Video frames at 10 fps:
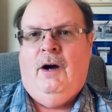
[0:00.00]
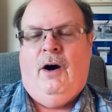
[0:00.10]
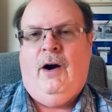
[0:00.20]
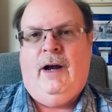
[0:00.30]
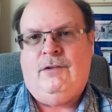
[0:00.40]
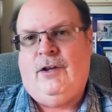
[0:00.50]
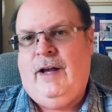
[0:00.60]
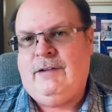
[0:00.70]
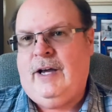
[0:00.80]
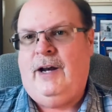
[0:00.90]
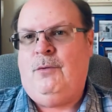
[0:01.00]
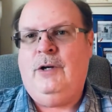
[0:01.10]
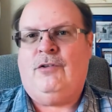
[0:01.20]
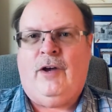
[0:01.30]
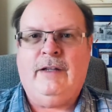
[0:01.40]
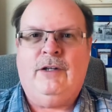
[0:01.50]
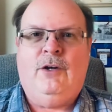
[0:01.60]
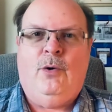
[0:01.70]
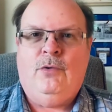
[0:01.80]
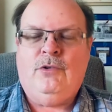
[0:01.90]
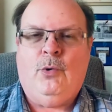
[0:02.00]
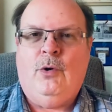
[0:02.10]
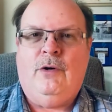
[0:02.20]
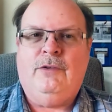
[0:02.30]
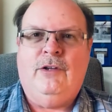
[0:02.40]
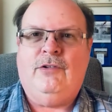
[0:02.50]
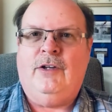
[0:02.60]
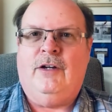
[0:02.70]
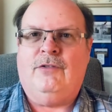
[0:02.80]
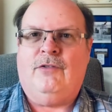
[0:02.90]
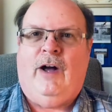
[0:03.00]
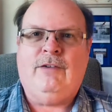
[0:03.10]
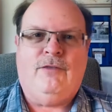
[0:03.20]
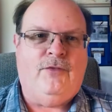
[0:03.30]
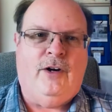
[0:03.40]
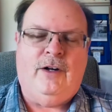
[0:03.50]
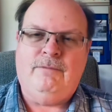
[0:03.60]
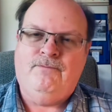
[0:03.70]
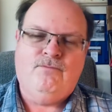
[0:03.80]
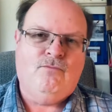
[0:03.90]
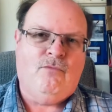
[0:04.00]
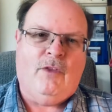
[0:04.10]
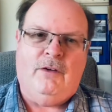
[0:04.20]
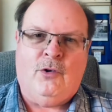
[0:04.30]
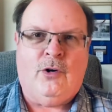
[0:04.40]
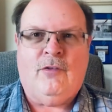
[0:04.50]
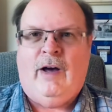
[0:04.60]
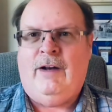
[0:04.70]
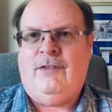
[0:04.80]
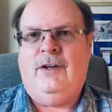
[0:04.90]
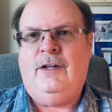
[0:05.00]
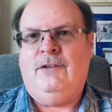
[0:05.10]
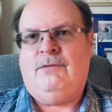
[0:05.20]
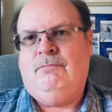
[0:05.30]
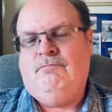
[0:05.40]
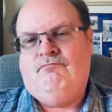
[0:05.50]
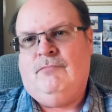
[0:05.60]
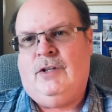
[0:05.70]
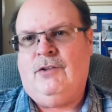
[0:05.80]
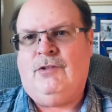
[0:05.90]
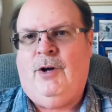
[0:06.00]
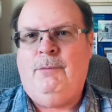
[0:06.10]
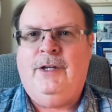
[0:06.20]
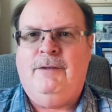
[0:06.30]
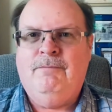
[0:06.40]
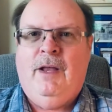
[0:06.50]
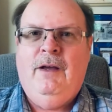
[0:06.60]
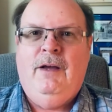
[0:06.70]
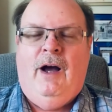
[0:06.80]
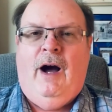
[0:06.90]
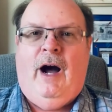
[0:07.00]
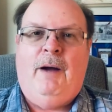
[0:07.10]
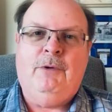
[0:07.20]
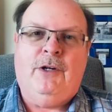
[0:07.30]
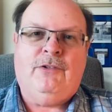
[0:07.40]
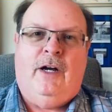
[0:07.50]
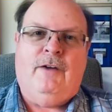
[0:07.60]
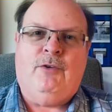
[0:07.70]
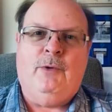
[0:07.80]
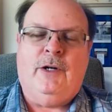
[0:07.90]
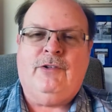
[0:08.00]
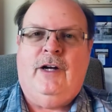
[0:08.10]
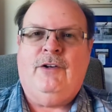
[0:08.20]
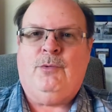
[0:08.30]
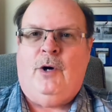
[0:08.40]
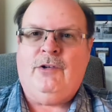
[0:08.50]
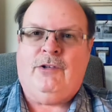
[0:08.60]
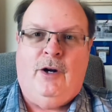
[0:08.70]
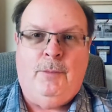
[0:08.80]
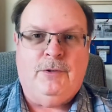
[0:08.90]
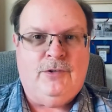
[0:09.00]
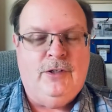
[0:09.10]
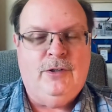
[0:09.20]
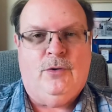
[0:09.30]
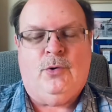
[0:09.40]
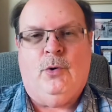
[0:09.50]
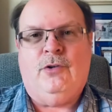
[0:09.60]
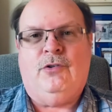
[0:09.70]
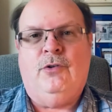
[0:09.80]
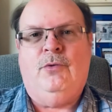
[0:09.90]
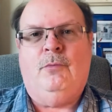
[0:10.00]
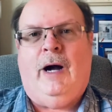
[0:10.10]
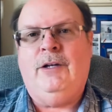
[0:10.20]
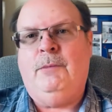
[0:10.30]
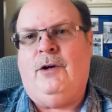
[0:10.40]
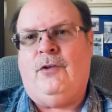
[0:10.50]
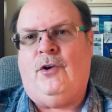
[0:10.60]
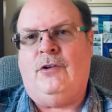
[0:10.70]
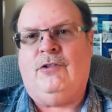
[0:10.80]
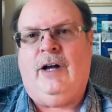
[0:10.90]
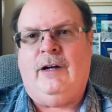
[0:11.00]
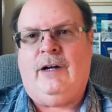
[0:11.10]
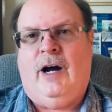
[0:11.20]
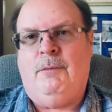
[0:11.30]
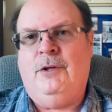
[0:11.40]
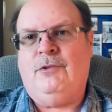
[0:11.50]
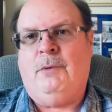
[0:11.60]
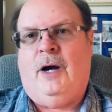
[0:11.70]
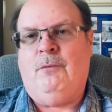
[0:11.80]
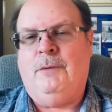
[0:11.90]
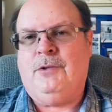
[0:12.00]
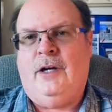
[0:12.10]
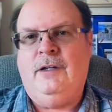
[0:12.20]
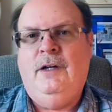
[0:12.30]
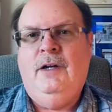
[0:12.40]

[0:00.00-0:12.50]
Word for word: All right, so that's kind of what it's like to go on tour with these things. Lots of fun, learn a lot of things, get something to eat. I'm Rick Snider for Rick Snider's Washington. I hope to see you on tour soon. MonumentalThoughts.com is my website.